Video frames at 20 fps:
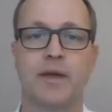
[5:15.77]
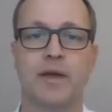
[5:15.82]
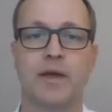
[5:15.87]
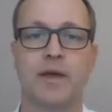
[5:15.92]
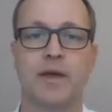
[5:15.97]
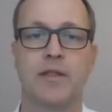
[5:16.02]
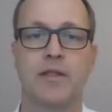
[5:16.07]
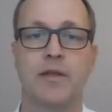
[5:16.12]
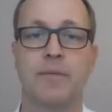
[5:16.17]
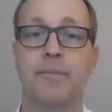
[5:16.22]

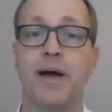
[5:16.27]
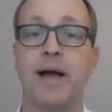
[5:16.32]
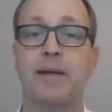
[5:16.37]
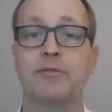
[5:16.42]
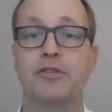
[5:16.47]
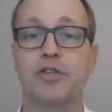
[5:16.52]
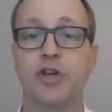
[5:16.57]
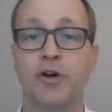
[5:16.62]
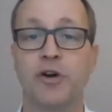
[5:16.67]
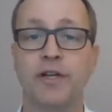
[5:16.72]
The pipe
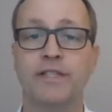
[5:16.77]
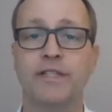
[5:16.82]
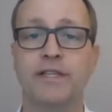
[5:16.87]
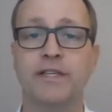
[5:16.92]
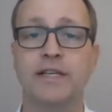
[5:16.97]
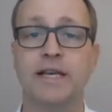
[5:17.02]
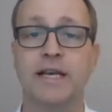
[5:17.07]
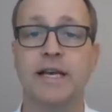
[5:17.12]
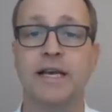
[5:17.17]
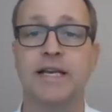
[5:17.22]
joint
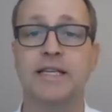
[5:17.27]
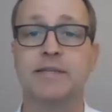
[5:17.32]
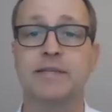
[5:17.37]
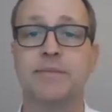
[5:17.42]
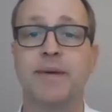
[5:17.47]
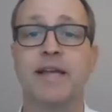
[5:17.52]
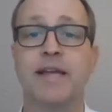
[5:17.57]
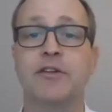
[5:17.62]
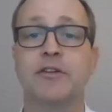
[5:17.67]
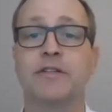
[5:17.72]
is
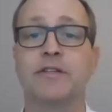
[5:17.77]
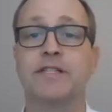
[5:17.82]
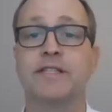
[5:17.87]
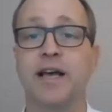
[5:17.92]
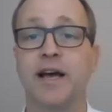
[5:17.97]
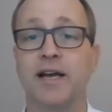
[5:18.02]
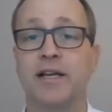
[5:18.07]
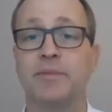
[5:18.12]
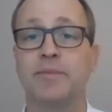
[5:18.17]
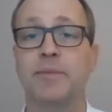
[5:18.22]
made on
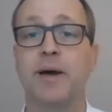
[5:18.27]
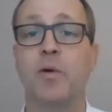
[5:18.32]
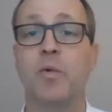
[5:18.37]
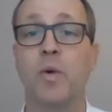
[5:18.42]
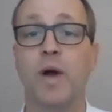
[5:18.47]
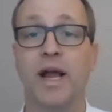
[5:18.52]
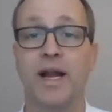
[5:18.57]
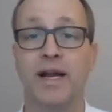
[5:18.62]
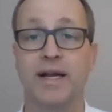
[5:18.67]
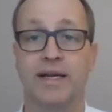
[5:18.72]
site by
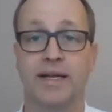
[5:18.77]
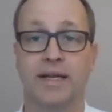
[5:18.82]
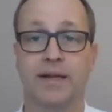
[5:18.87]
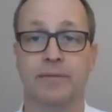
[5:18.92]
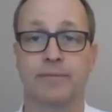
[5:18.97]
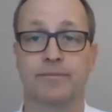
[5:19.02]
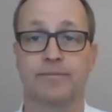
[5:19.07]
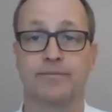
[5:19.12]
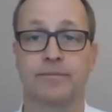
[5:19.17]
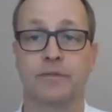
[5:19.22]
welding.
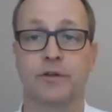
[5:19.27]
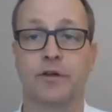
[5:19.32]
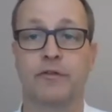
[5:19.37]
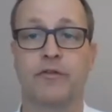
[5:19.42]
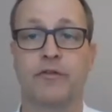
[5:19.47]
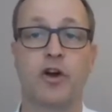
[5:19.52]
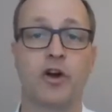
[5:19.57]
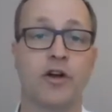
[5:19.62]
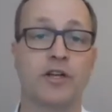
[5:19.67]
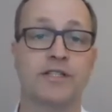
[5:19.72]
Of
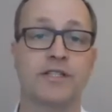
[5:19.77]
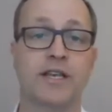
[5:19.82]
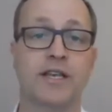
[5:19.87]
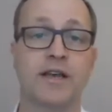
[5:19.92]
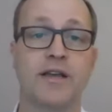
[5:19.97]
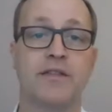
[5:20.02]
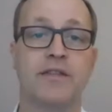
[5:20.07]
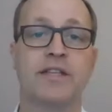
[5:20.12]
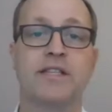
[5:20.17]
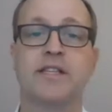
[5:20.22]
course,
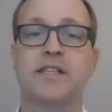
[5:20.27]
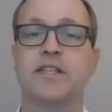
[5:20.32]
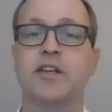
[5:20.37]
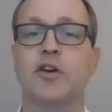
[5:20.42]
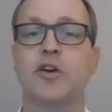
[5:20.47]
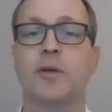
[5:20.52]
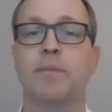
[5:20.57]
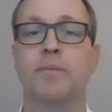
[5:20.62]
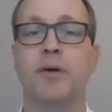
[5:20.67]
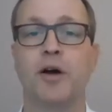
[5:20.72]
this is
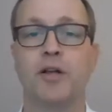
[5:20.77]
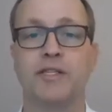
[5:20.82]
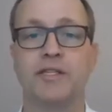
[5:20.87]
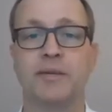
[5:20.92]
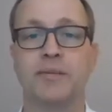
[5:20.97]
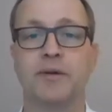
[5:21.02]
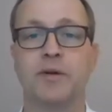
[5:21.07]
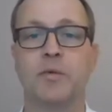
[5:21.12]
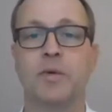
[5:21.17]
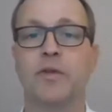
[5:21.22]
only
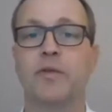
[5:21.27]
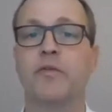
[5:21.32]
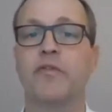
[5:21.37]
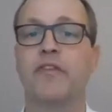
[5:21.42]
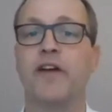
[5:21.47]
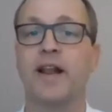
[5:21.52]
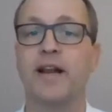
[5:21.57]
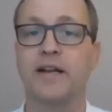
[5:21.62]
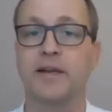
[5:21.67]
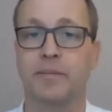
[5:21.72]
possible with
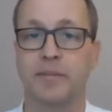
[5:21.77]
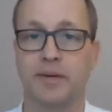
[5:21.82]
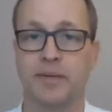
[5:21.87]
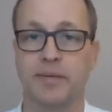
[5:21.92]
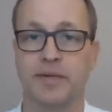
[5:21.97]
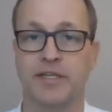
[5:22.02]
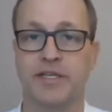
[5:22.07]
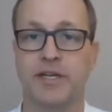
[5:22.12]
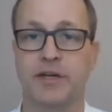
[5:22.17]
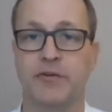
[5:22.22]
weldable
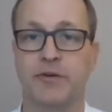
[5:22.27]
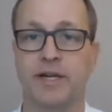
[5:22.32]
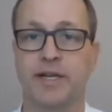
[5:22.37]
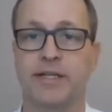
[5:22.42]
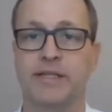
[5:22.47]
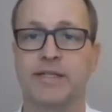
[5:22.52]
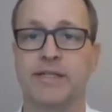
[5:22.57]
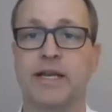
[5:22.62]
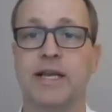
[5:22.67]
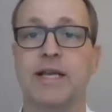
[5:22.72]

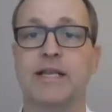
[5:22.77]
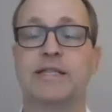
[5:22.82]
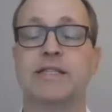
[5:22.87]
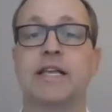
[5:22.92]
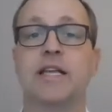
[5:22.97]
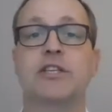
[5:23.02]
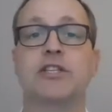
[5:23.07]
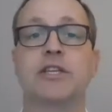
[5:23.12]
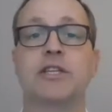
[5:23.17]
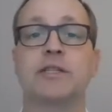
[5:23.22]
materials
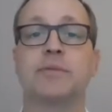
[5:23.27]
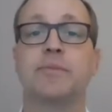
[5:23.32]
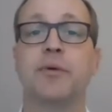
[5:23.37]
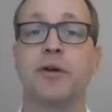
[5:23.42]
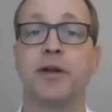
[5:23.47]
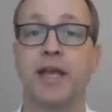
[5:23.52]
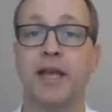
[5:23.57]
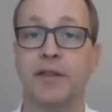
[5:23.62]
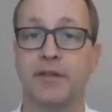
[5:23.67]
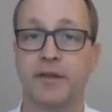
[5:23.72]
such as
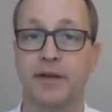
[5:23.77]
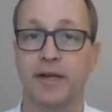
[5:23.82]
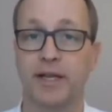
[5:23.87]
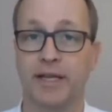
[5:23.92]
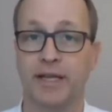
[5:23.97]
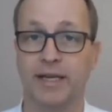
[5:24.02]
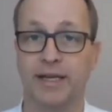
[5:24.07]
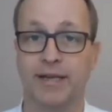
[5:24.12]
polyethylene.